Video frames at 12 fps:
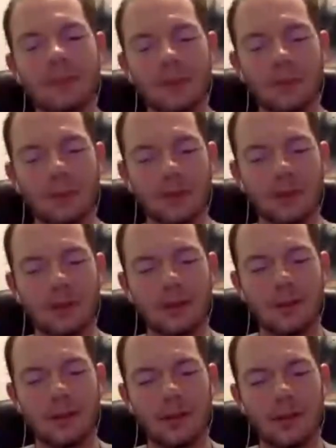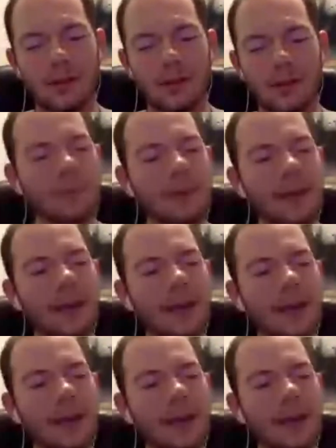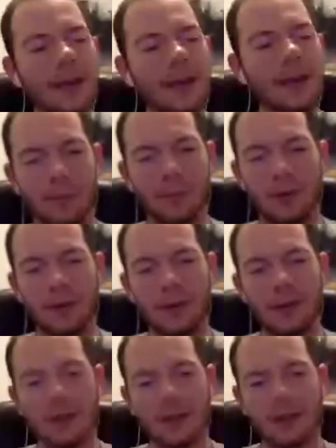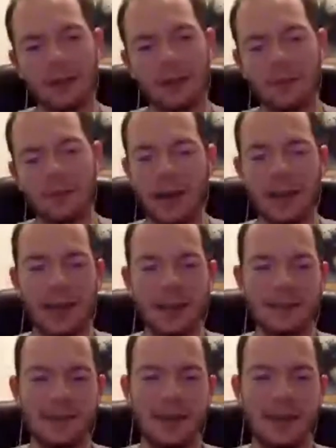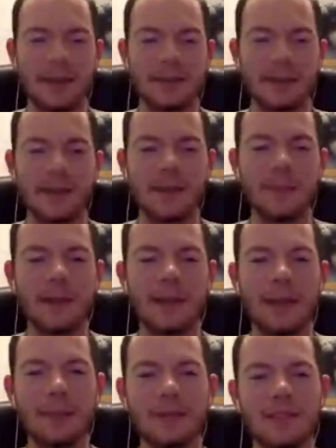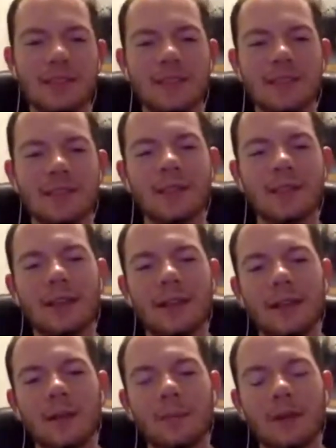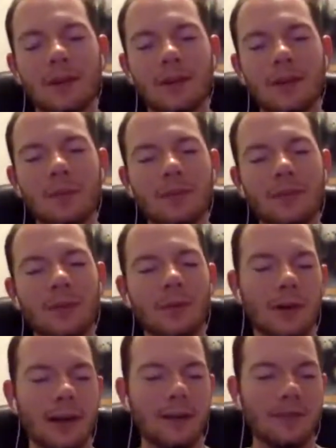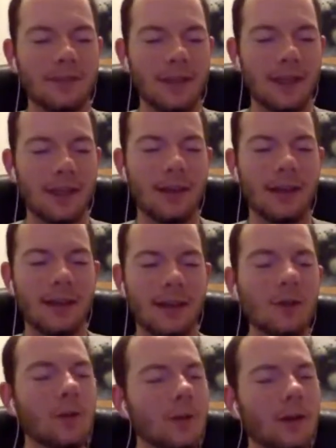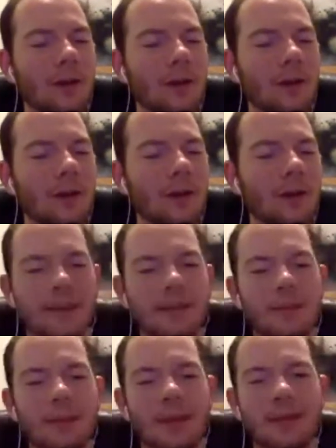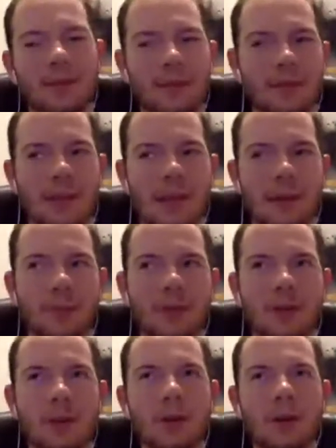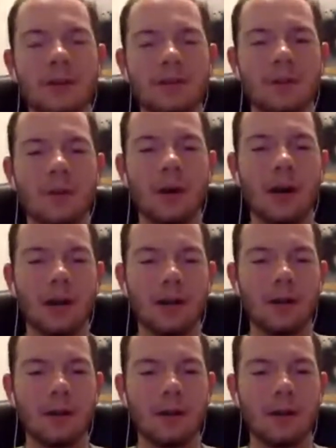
before, for me, I don't think it would. But I can't say because I've never been in that position. But you before have said you don't know if you'd like to be, for example, the Guggen squad,